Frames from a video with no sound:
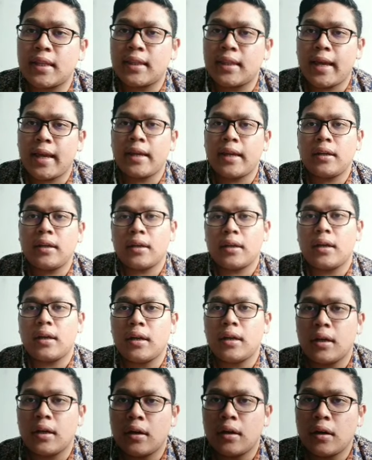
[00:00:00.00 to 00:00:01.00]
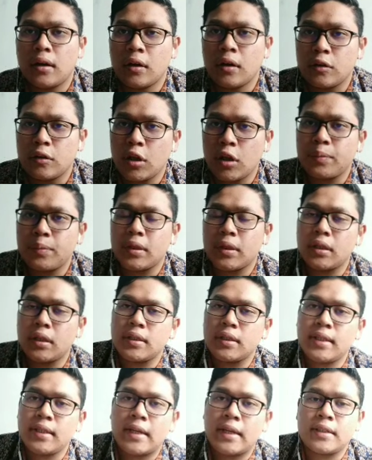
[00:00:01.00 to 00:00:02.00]
tank on top
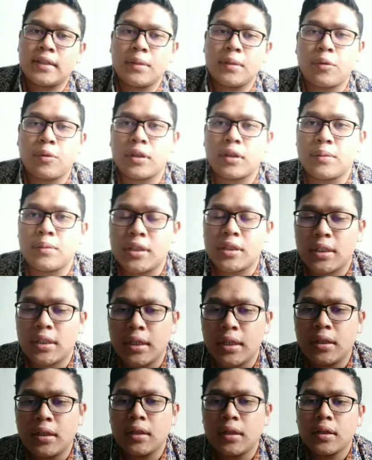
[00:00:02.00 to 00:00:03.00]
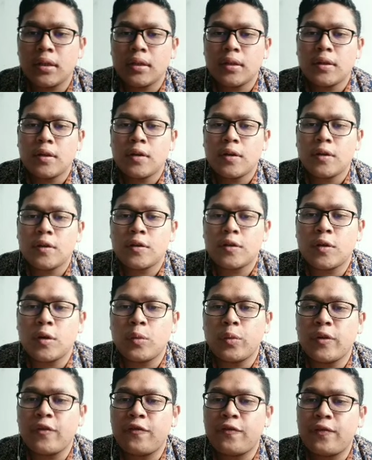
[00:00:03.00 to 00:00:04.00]
the CNC plotter machine. So
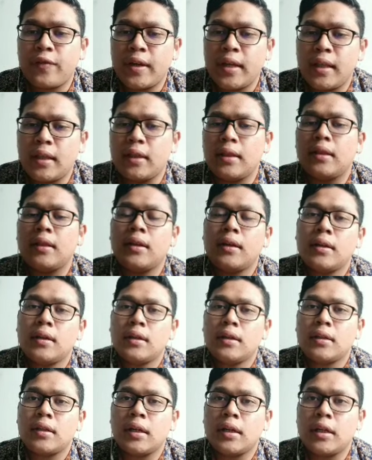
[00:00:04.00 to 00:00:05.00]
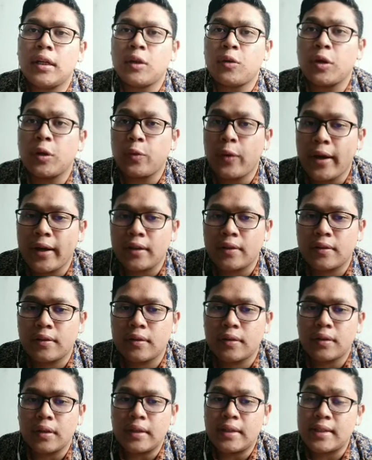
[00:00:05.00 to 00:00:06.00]
we fill the liquid
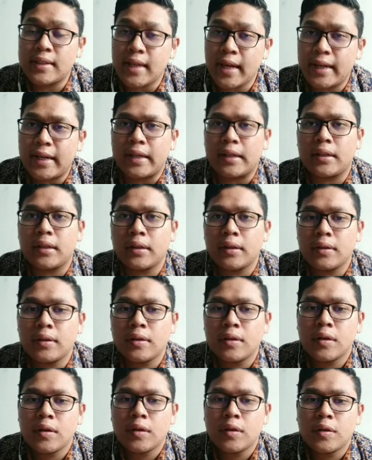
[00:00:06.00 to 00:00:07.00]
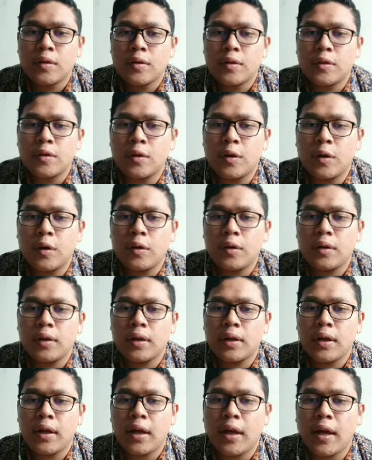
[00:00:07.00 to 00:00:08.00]
wax inside it. So
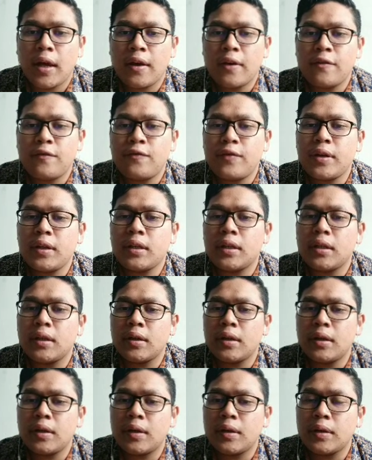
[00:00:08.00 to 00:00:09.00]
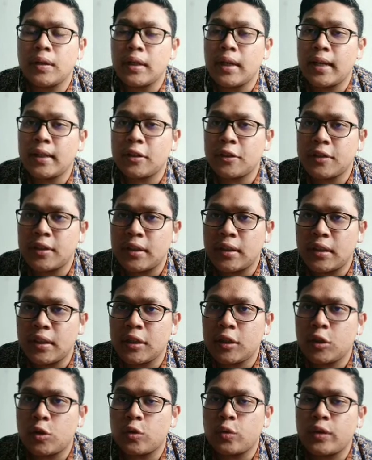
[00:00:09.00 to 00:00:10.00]
having the
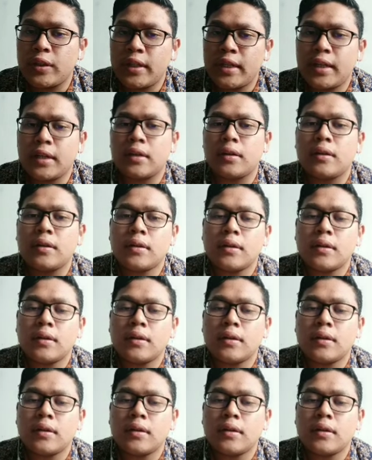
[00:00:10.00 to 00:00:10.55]
electricity to heat